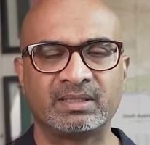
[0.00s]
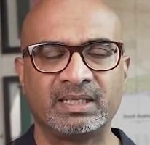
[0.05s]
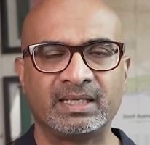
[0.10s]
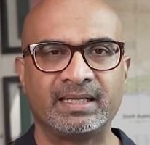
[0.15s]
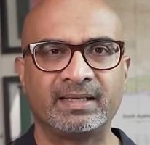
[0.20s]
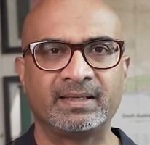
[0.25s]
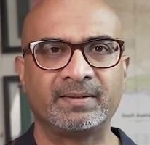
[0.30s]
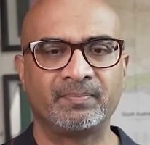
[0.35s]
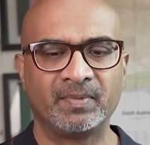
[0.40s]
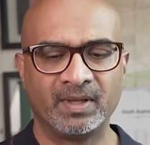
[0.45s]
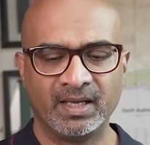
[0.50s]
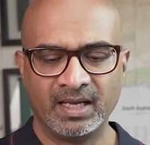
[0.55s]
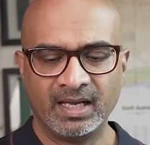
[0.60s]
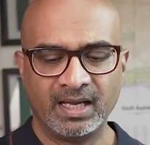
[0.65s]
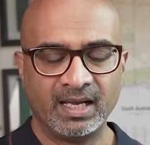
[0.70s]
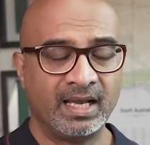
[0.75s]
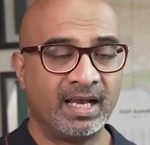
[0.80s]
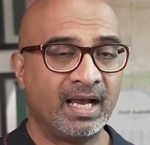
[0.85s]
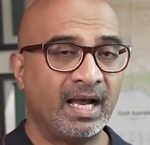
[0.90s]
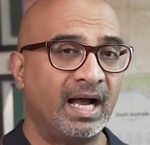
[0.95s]
like
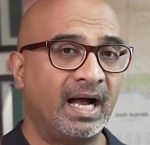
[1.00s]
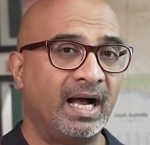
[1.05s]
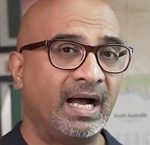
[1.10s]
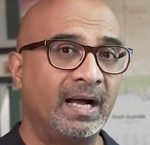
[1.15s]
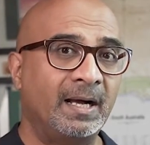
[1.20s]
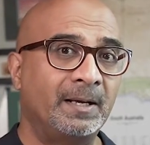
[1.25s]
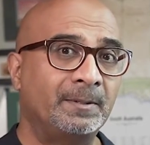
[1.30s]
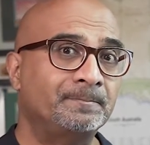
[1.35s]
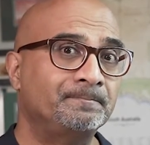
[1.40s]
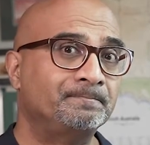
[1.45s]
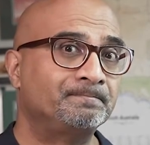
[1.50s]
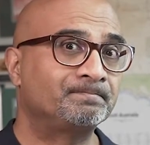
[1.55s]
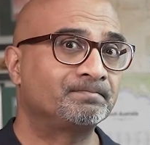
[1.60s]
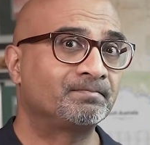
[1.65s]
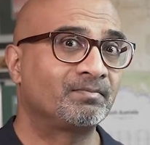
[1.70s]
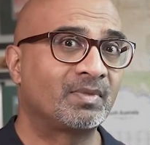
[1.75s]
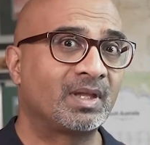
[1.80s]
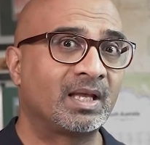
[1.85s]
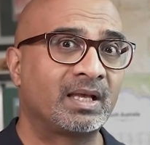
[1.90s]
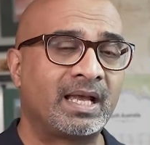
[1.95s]

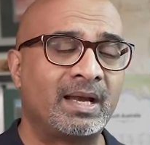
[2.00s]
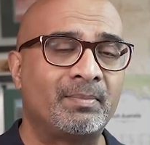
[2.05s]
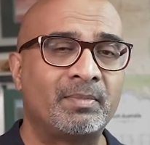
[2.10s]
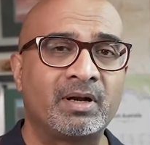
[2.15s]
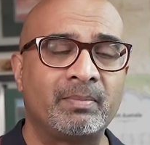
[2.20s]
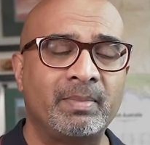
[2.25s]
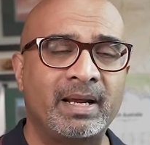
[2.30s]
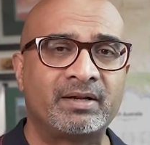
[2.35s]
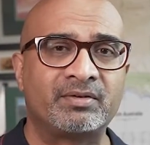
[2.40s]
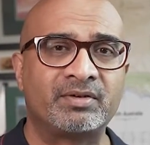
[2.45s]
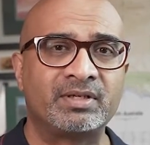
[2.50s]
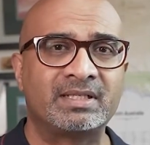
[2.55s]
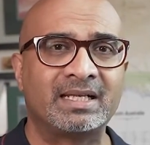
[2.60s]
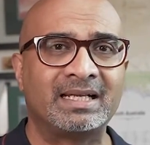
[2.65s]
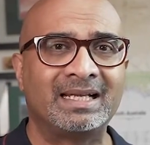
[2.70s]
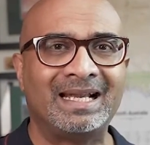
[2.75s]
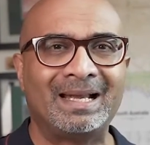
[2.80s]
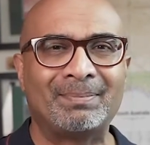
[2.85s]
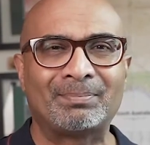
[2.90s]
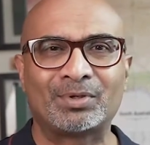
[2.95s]
camera batteries
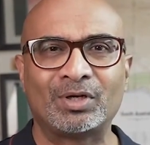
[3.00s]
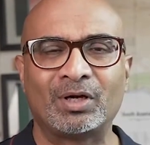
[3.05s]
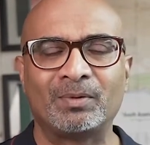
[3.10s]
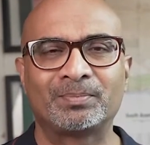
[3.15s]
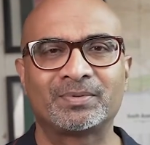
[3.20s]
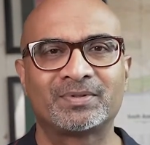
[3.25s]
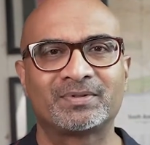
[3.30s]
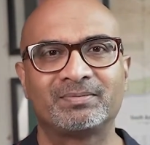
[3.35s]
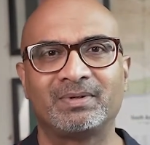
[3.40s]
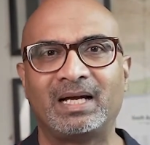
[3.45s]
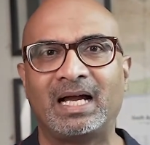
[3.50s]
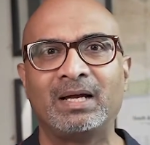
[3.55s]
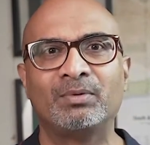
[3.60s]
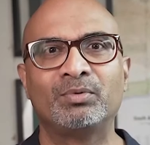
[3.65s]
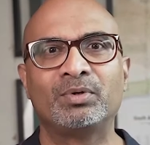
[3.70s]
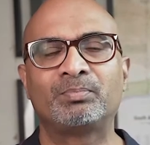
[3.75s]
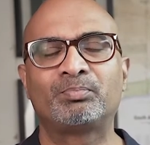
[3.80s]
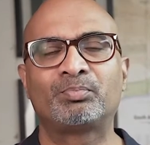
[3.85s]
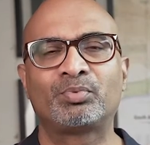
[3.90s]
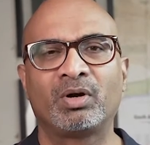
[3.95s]
and laptops. I
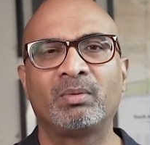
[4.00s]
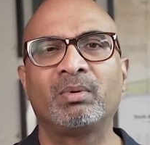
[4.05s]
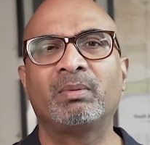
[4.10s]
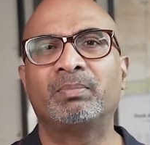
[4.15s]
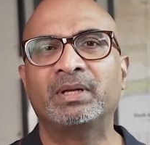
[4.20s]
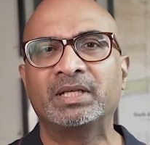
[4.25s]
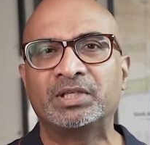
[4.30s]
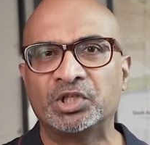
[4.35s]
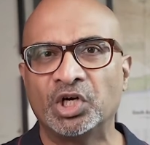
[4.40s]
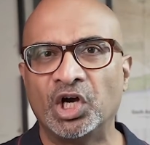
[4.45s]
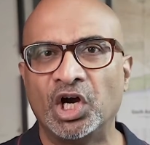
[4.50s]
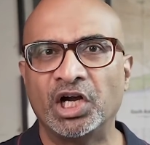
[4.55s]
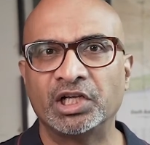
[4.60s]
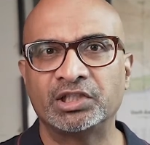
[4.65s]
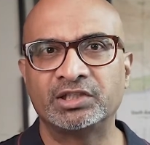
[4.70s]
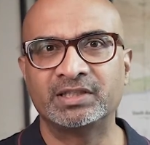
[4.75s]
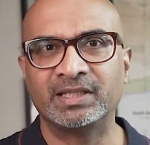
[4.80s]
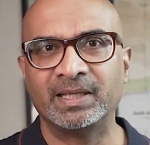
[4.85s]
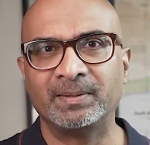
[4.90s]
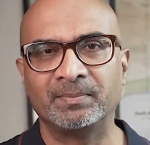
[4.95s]
would probably
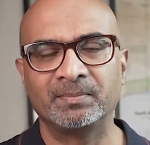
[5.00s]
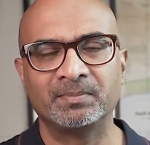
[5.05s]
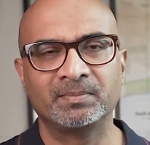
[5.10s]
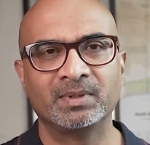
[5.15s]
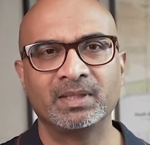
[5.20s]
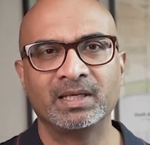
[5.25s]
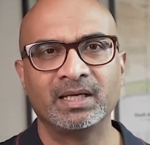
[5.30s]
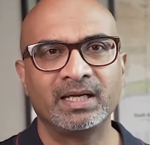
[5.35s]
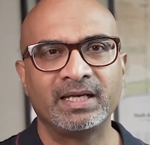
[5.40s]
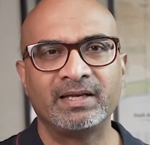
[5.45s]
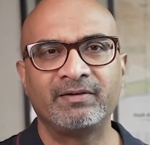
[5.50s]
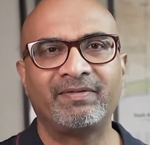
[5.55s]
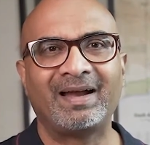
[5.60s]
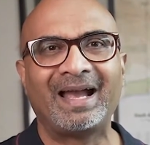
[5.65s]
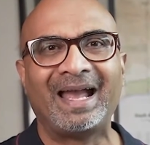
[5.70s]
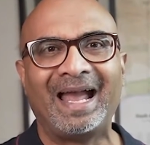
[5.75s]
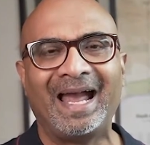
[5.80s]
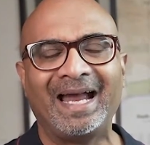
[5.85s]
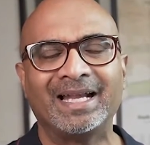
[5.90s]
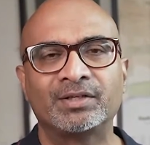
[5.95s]
charge them, if
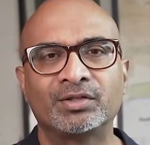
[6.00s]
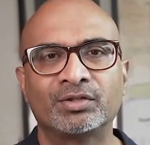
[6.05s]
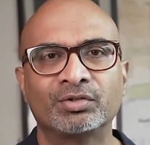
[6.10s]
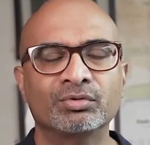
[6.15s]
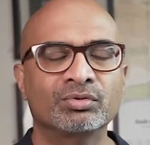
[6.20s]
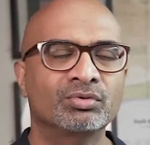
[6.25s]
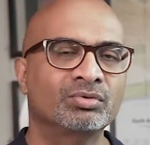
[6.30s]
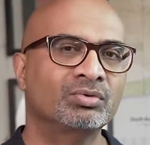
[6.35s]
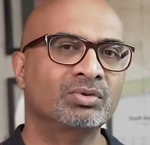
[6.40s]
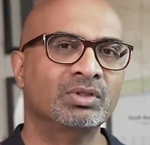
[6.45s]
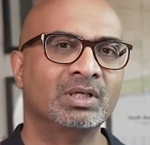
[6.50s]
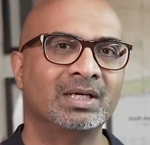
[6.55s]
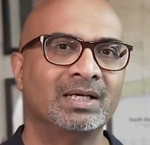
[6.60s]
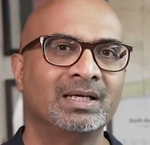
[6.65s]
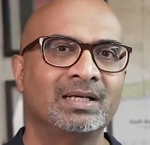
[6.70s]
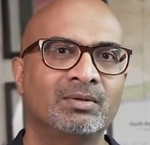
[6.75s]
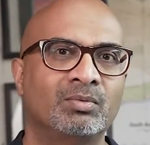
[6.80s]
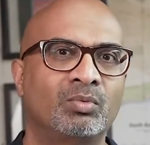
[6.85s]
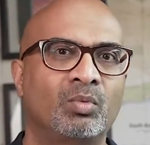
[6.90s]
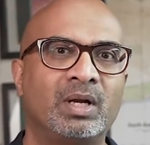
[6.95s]
I had to,
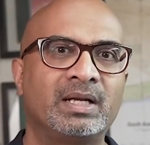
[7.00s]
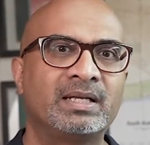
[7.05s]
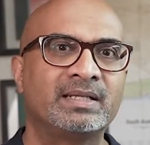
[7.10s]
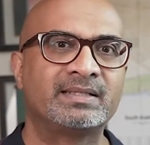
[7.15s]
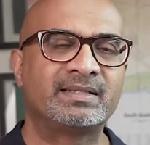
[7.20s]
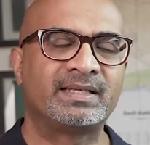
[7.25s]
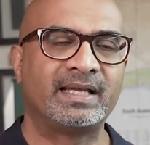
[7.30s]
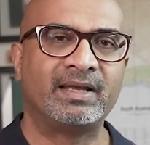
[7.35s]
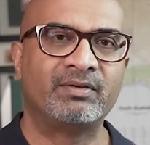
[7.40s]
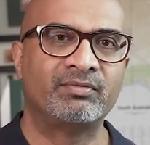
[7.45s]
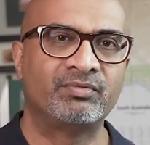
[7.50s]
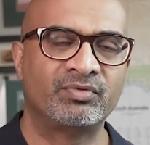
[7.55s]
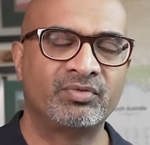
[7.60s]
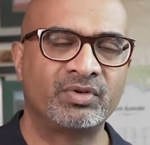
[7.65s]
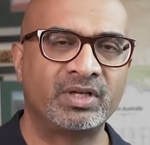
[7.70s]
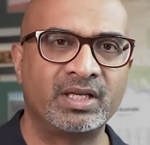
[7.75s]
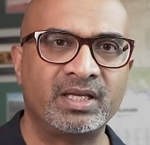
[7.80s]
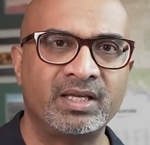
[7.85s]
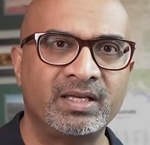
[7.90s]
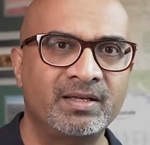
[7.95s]
once
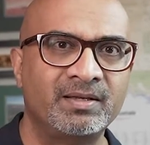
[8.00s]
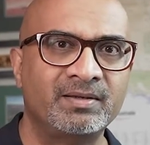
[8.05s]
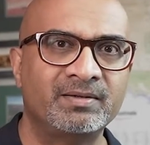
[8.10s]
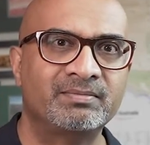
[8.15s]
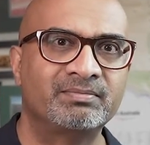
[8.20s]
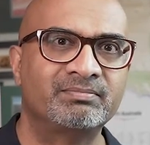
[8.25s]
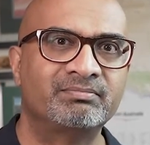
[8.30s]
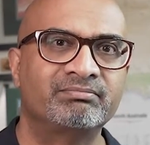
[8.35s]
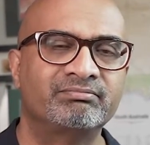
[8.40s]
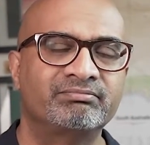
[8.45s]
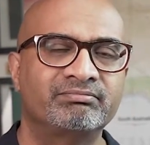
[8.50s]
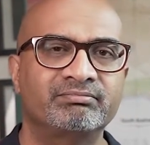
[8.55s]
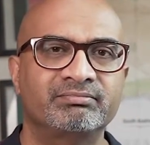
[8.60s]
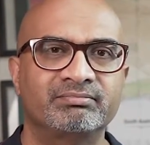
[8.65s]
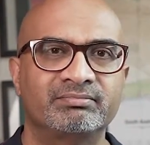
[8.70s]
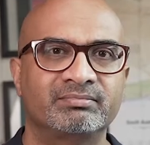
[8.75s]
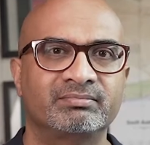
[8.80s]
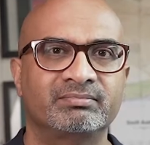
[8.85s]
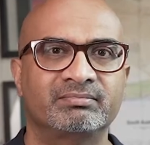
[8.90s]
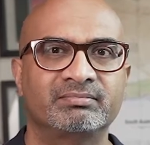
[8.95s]
every
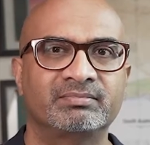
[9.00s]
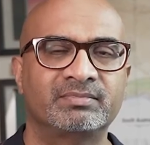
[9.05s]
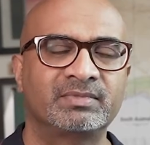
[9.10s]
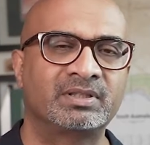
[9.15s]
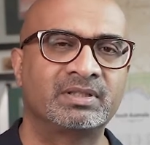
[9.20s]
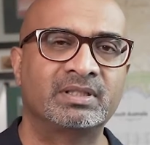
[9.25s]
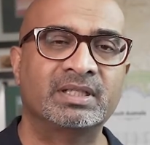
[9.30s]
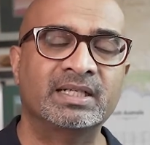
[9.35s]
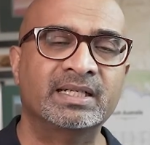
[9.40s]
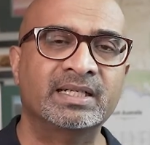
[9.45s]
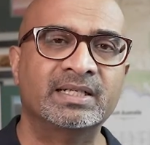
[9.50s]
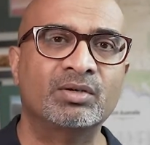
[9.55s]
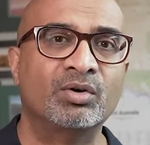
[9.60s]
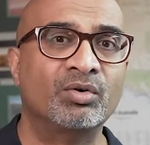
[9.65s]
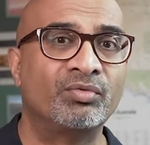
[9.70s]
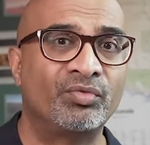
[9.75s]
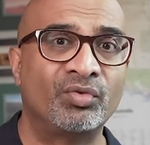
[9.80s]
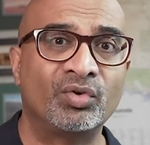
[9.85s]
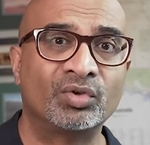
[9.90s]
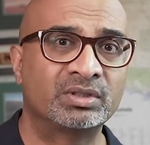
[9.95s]
third
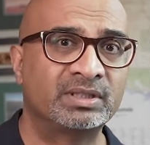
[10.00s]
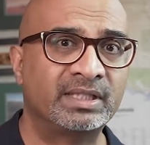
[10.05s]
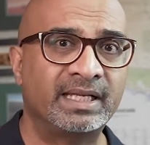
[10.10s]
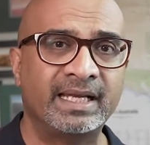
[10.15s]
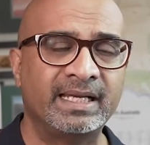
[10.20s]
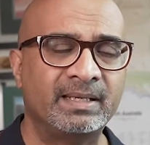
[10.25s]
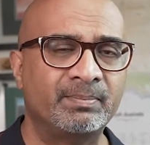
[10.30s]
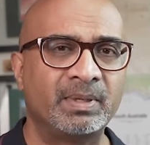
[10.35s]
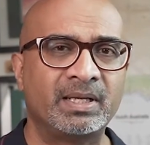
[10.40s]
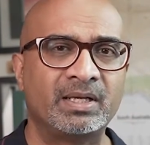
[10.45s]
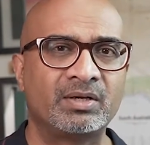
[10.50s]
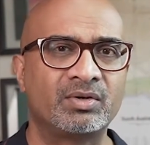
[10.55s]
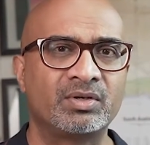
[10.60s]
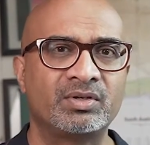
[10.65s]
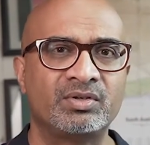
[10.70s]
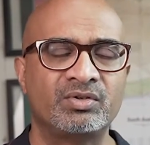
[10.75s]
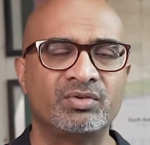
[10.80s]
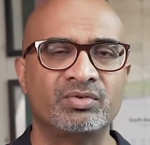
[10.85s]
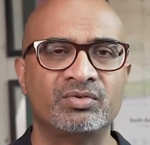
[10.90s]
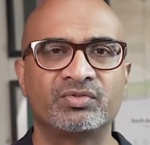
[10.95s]
or fourth day, depending
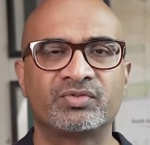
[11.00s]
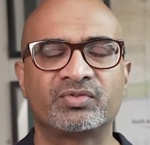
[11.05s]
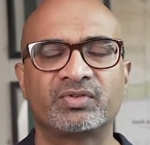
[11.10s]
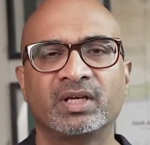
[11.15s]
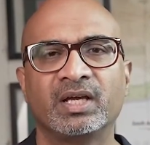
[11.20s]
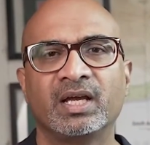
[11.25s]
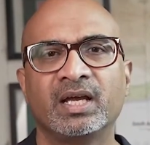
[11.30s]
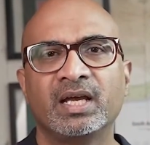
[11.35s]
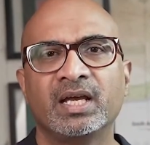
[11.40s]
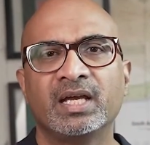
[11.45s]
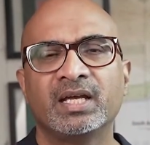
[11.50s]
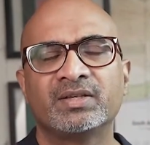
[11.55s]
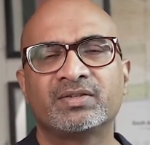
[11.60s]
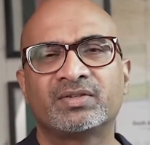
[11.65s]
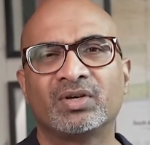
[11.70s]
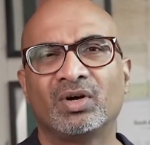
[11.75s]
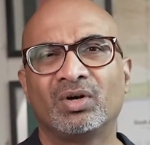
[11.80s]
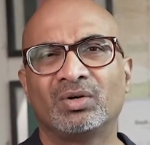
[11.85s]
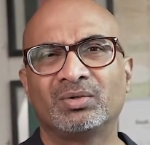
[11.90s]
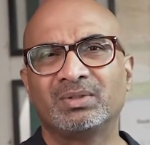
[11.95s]
on use.
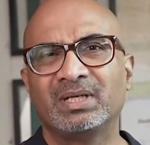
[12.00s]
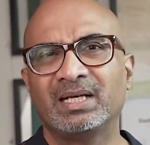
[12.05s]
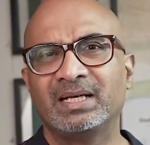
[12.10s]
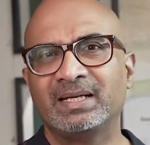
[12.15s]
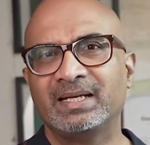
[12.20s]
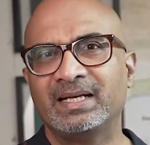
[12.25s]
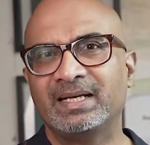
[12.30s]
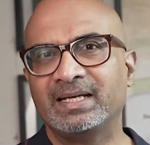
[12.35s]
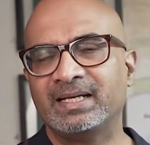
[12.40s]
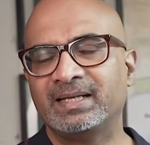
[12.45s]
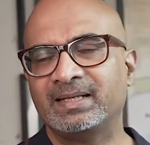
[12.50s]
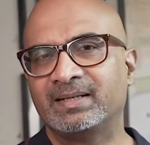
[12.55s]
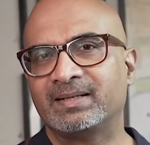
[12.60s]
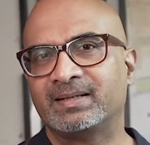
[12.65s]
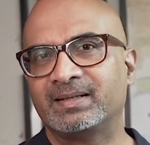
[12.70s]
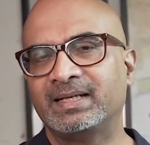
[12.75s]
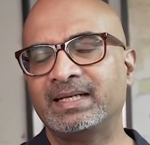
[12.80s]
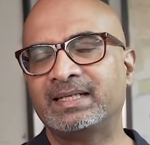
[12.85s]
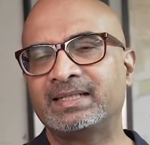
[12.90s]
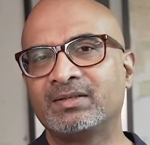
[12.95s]
So
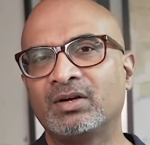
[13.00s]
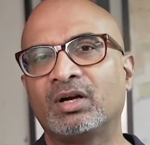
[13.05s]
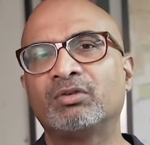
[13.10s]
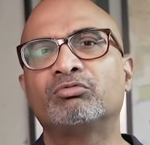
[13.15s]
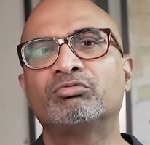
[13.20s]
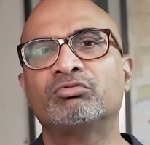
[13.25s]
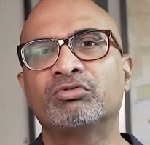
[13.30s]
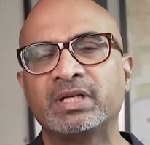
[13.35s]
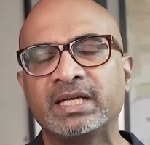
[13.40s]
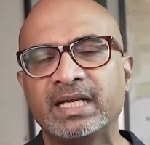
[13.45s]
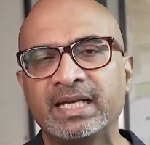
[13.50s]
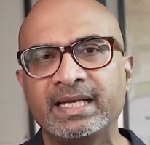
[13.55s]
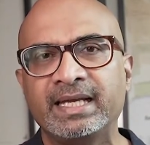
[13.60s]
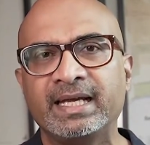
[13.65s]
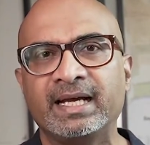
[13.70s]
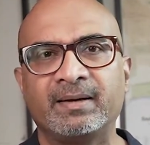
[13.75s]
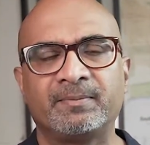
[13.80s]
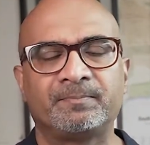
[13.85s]
it's not really